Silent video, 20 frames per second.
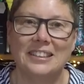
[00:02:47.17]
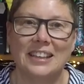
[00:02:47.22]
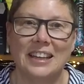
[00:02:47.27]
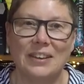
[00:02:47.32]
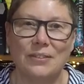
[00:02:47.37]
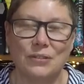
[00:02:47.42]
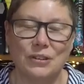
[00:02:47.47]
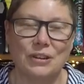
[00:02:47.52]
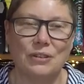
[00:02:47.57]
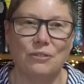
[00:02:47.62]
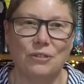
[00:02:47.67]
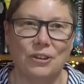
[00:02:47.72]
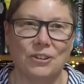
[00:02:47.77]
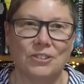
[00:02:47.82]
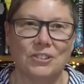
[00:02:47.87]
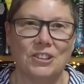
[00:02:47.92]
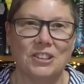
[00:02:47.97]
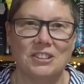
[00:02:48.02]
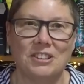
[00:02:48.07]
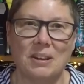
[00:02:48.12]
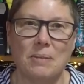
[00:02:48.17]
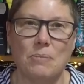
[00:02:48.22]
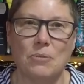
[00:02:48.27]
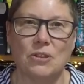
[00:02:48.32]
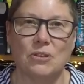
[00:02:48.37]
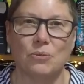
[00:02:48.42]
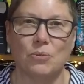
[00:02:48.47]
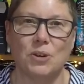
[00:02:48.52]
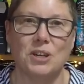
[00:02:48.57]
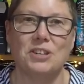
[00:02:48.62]
even if you're in the depths
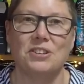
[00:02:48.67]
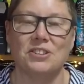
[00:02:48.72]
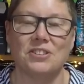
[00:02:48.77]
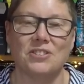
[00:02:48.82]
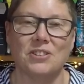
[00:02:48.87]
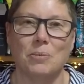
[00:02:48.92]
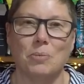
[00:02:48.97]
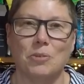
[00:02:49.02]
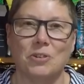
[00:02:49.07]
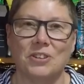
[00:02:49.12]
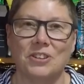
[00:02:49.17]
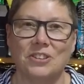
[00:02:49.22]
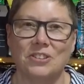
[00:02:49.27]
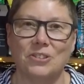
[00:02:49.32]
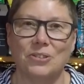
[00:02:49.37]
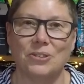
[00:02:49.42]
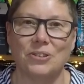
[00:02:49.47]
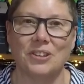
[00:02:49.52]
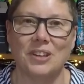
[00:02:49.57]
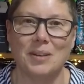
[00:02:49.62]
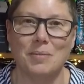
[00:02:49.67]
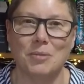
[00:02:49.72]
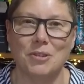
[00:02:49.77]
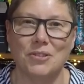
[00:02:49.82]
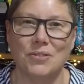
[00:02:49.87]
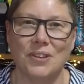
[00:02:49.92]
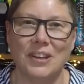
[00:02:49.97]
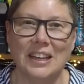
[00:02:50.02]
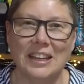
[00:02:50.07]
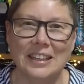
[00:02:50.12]
of winter somewhere in the Northern
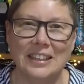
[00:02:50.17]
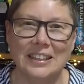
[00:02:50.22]
Hemisphere.